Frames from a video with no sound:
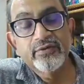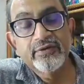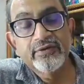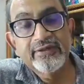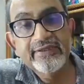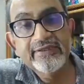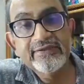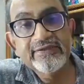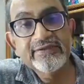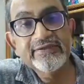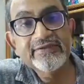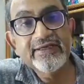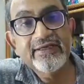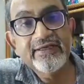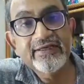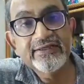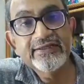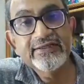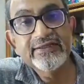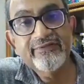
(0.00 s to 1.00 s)
this is
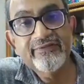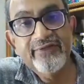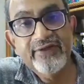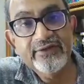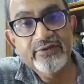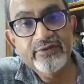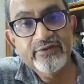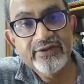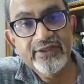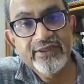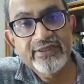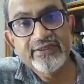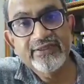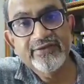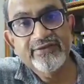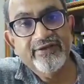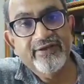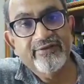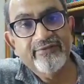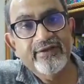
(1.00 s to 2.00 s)
another way to tell the
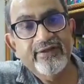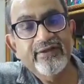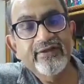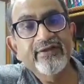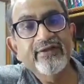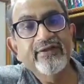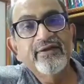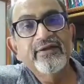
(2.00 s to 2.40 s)
examiner